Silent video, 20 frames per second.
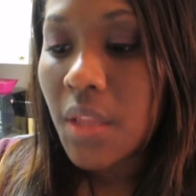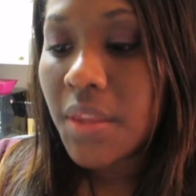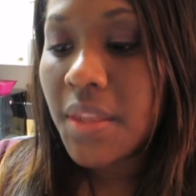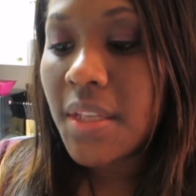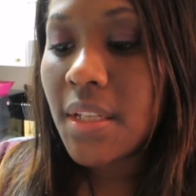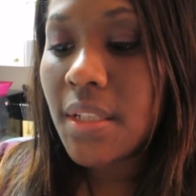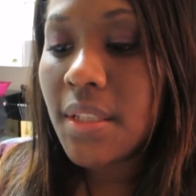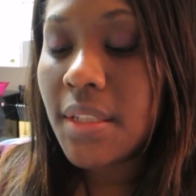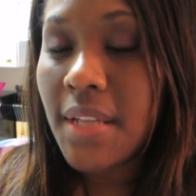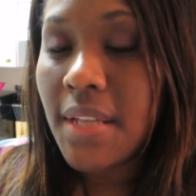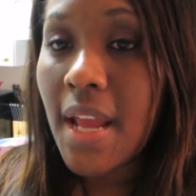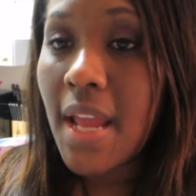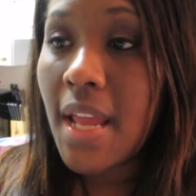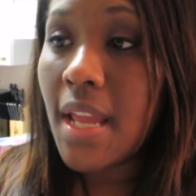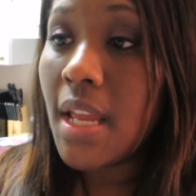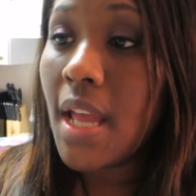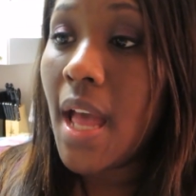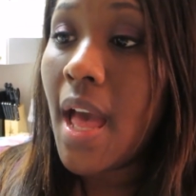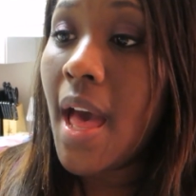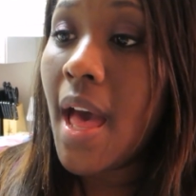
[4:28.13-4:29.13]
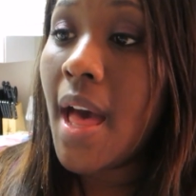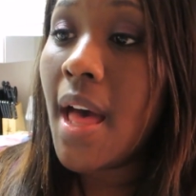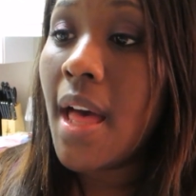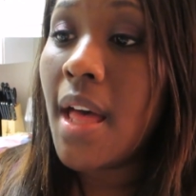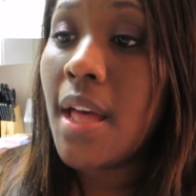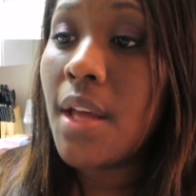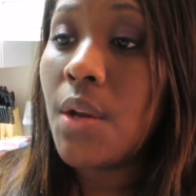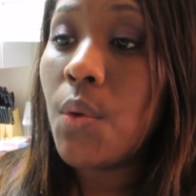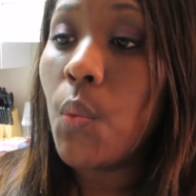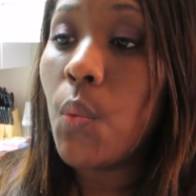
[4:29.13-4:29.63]
This tank
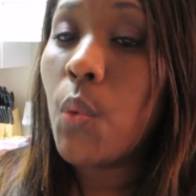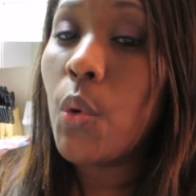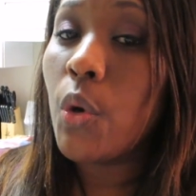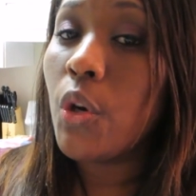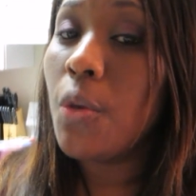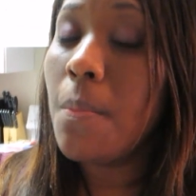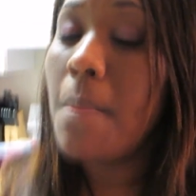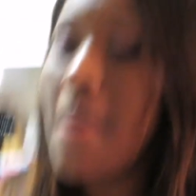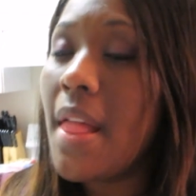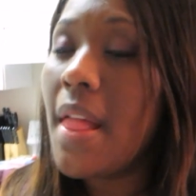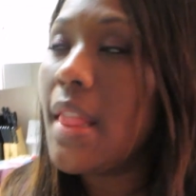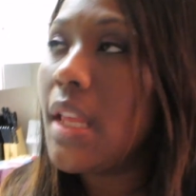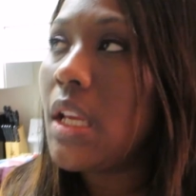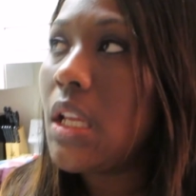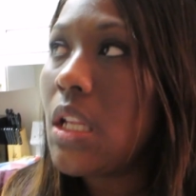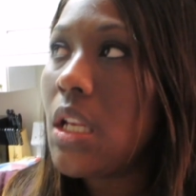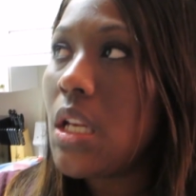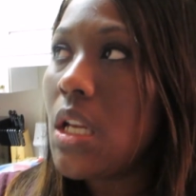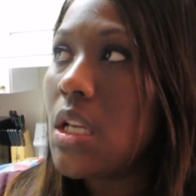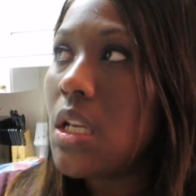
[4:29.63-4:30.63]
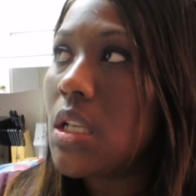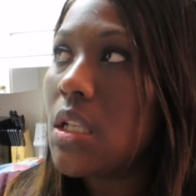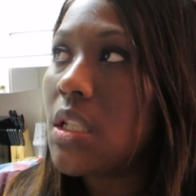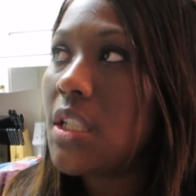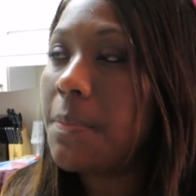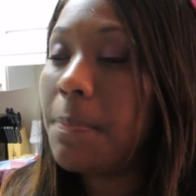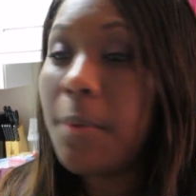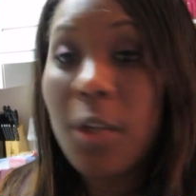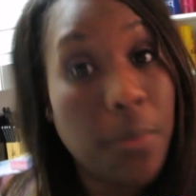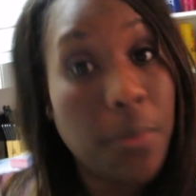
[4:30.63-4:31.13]
had watermelon
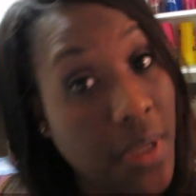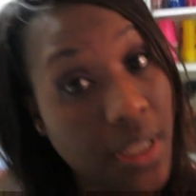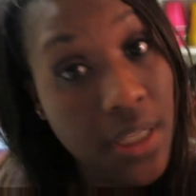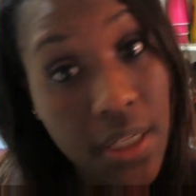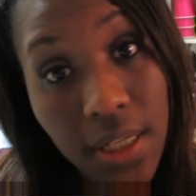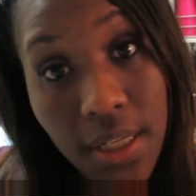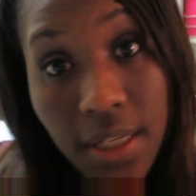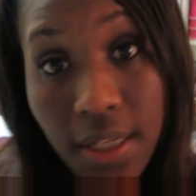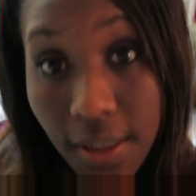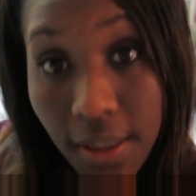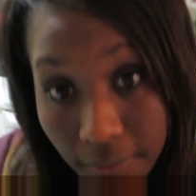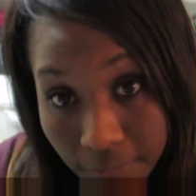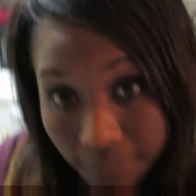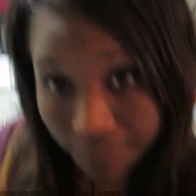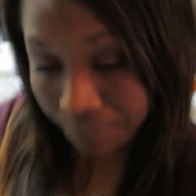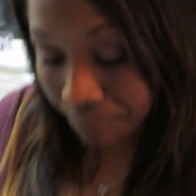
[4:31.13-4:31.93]
spearmint in it.